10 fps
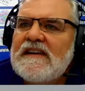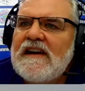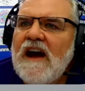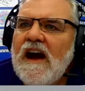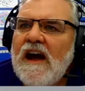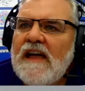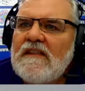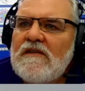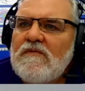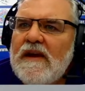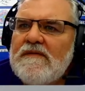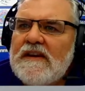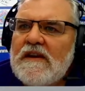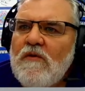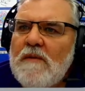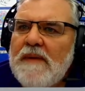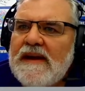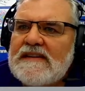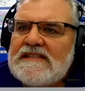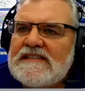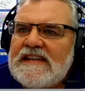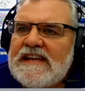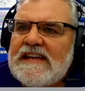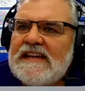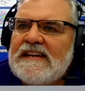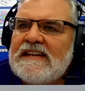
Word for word: Uh, hello, Raven in Quebec City.